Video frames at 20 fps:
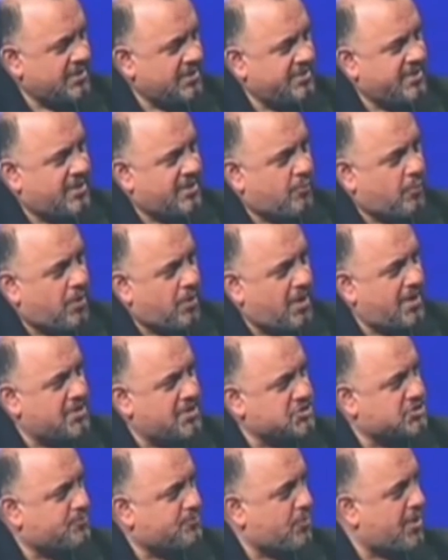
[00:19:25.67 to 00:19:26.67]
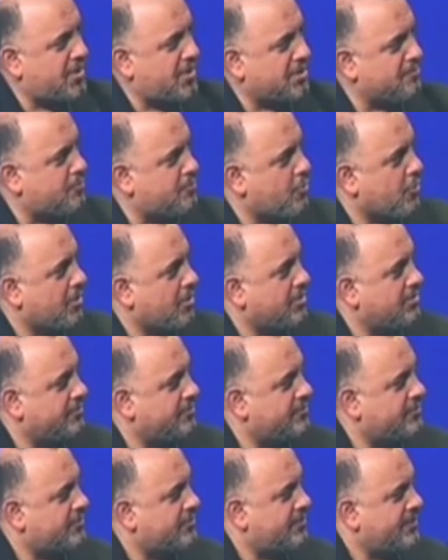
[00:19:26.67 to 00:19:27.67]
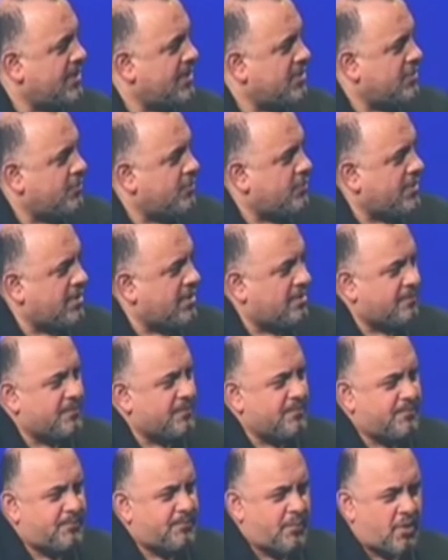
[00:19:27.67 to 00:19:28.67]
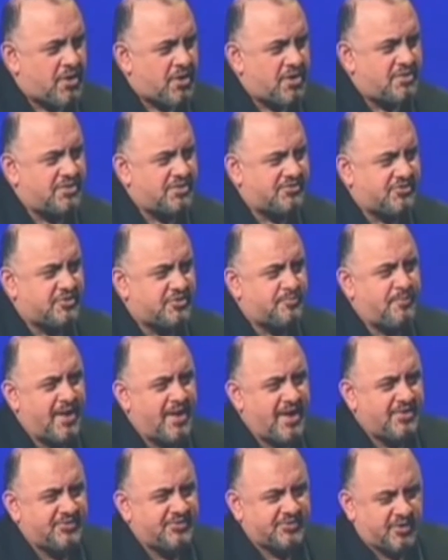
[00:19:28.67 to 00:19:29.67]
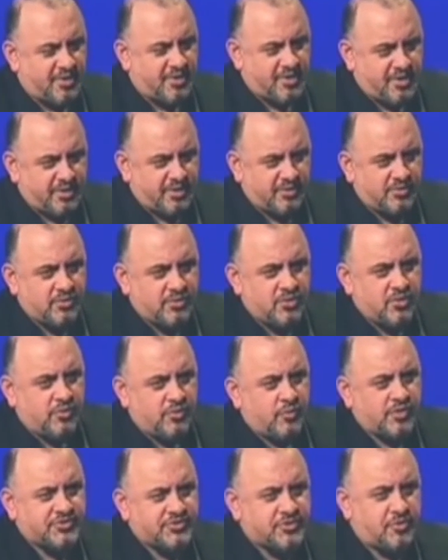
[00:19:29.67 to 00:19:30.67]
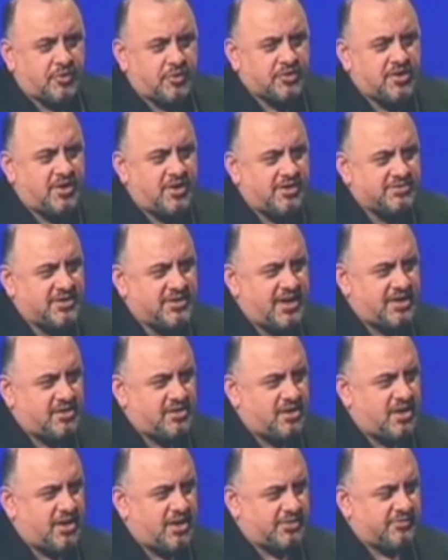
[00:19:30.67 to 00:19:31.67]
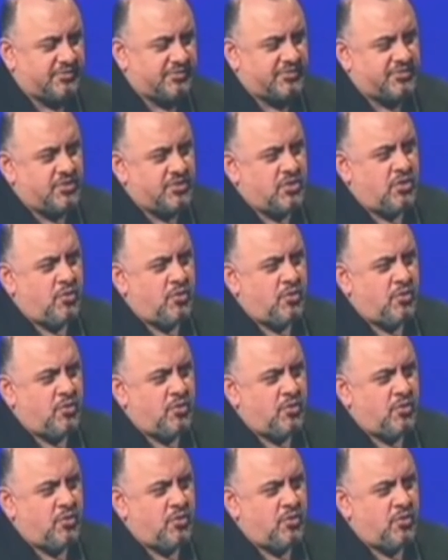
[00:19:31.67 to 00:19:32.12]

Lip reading: Now, why is spreading important? Well, part of this is based on what's called contact guidance.